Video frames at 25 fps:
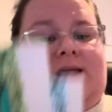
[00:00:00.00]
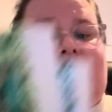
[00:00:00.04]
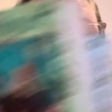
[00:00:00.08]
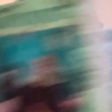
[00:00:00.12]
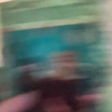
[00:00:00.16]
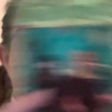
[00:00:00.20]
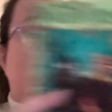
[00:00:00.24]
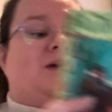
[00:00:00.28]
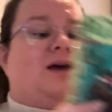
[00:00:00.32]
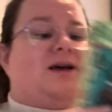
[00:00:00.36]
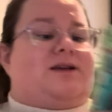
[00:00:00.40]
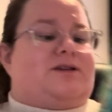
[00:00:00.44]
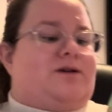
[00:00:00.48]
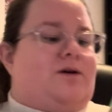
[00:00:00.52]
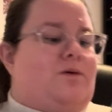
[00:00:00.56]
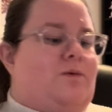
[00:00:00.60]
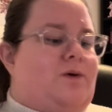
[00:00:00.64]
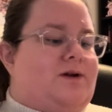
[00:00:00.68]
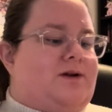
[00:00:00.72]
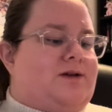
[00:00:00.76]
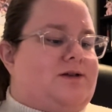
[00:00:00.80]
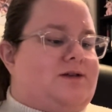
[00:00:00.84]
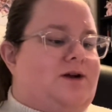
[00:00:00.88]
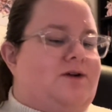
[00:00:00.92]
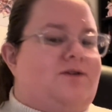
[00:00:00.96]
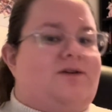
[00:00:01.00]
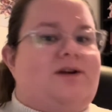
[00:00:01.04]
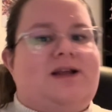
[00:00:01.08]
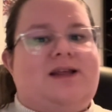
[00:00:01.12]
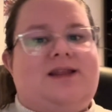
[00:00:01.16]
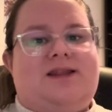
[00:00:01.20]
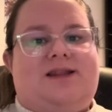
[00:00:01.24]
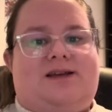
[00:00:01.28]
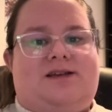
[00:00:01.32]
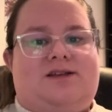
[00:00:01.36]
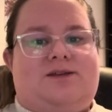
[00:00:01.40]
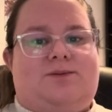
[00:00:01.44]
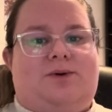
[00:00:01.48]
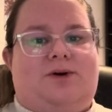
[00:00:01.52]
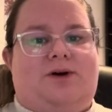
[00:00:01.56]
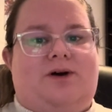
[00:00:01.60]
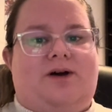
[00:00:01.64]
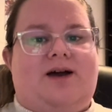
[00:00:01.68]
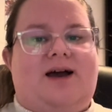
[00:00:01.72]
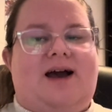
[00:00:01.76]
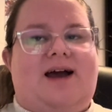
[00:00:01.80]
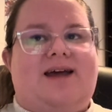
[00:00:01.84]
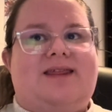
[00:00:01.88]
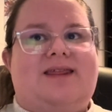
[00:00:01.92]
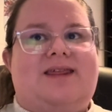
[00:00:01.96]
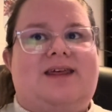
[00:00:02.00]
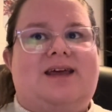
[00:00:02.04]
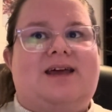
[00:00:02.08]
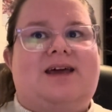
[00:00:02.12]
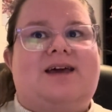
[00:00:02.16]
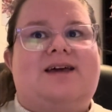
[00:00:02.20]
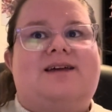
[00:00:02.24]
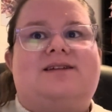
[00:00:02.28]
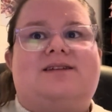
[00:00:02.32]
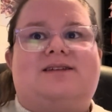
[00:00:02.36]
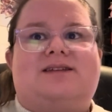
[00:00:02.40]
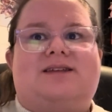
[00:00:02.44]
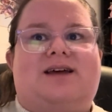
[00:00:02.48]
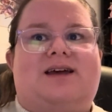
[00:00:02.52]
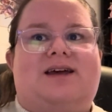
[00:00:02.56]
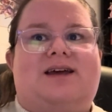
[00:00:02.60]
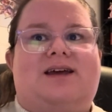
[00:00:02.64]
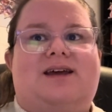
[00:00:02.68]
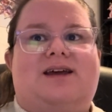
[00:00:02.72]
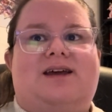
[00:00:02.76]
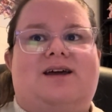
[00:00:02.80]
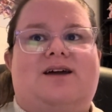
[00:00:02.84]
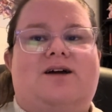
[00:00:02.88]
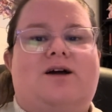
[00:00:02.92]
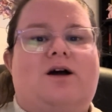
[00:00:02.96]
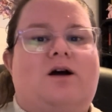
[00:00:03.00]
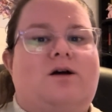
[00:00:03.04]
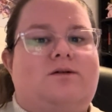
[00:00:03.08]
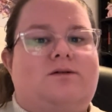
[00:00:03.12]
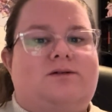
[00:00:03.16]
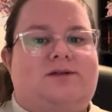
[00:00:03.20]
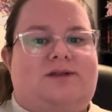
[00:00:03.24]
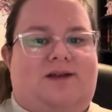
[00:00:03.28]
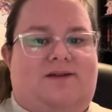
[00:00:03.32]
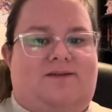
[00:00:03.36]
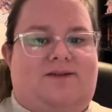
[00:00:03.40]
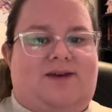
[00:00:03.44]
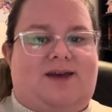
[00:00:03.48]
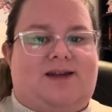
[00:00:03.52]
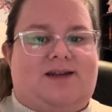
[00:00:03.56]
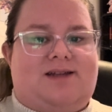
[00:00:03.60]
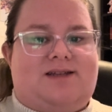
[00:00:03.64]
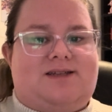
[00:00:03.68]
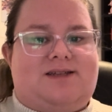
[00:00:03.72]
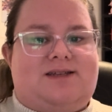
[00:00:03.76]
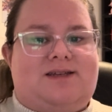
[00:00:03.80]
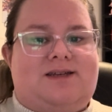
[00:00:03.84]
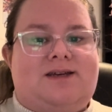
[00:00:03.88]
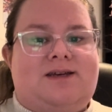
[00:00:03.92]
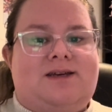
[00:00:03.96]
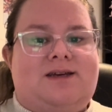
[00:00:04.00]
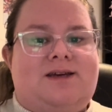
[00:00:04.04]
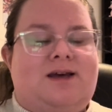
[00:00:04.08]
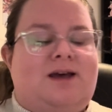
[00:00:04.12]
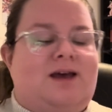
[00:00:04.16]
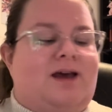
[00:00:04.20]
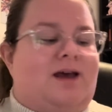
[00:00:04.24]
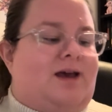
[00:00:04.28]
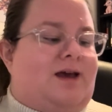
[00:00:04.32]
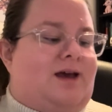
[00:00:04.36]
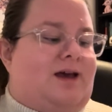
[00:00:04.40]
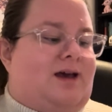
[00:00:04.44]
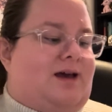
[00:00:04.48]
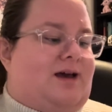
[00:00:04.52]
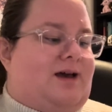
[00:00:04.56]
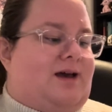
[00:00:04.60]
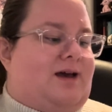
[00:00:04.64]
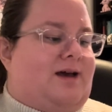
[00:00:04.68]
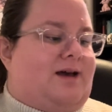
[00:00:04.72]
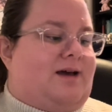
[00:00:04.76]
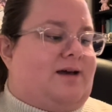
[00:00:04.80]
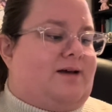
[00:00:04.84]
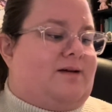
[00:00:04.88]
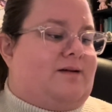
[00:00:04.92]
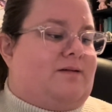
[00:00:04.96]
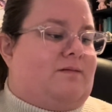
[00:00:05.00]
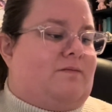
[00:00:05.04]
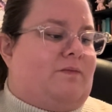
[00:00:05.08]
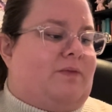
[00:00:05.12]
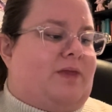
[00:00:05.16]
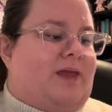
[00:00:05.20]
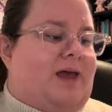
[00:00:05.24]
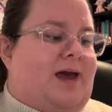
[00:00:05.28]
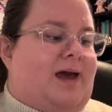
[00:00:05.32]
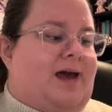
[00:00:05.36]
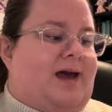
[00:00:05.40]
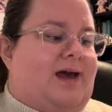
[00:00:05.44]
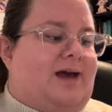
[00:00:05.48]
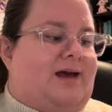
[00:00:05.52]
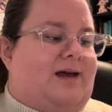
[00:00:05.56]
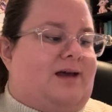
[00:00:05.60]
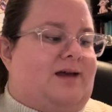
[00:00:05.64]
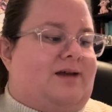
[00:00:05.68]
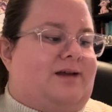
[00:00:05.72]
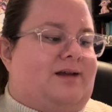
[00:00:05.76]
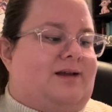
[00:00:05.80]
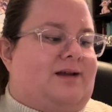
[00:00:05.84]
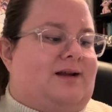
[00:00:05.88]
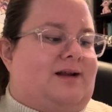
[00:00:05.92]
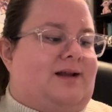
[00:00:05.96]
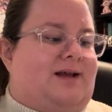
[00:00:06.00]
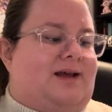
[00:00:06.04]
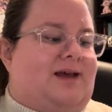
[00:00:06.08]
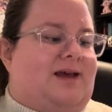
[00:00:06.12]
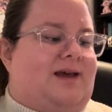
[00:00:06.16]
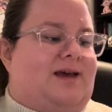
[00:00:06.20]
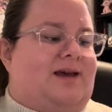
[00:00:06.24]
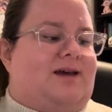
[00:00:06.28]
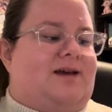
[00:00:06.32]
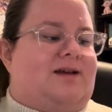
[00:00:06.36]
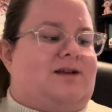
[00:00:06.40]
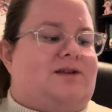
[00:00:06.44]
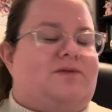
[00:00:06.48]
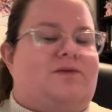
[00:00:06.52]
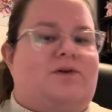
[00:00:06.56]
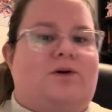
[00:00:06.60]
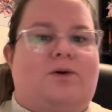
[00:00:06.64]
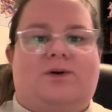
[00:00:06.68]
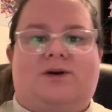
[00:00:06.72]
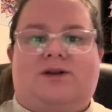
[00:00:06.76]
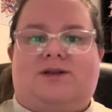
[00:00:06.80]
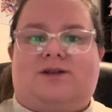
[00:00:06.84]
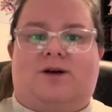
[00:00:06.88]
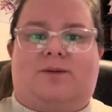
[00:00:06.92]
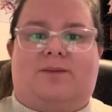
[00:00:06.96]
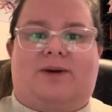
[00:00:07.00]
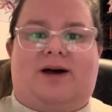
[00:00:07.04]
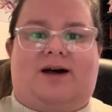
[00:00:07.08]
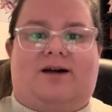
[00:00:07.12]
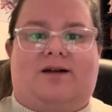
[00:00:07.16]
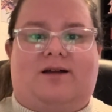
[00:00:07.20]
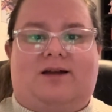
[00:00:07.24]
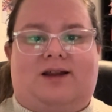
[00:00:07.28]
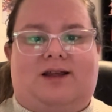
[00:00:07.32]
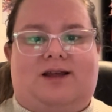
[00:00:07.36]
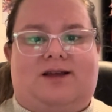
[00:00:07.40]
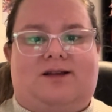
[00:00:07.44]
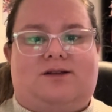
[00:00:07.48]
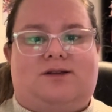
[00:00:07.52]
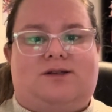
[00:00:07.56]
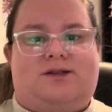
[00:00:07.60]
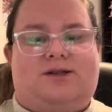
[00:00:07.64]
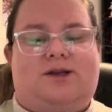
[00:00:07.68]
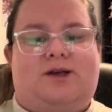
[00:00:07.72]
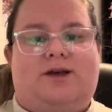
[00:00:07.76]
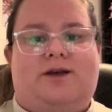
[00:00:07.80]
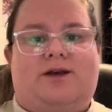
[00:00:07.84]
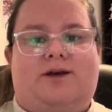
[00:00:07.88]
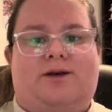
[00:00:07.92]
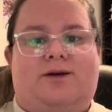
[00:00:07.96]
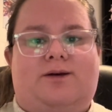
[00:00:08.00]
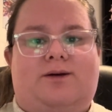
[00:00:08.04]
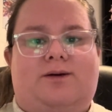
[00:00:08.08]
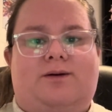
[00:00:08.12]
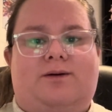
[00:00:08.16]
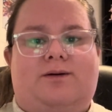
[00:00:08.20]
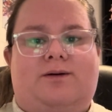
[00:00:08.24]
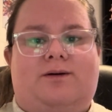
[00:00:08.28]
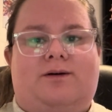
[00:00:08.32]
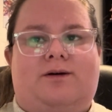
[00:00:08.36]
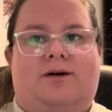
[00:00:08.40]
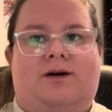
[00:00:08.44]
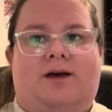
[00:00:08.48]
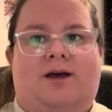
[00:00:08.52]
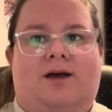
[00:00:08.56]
But yeah, so I want to start reading this book. I think it's like cozy fantasy, and it's focused on paladins who,